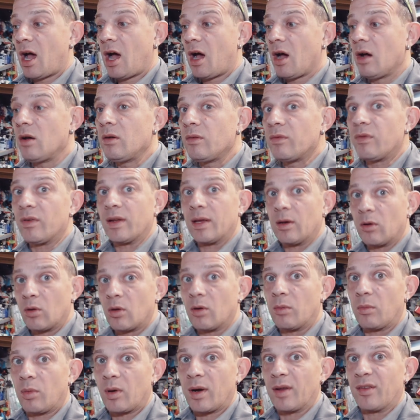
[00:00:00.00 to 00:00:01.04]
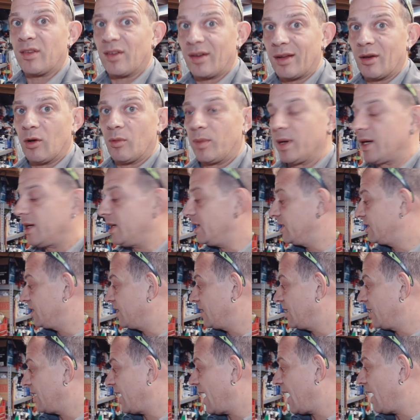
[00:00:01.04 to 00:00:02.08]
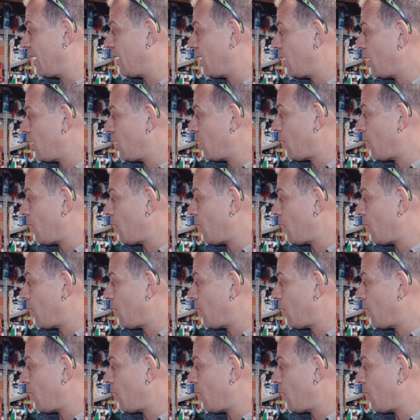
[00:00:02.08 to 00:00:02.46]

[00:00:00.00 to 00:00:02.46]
Hopefully it will compress a little bit easier than that.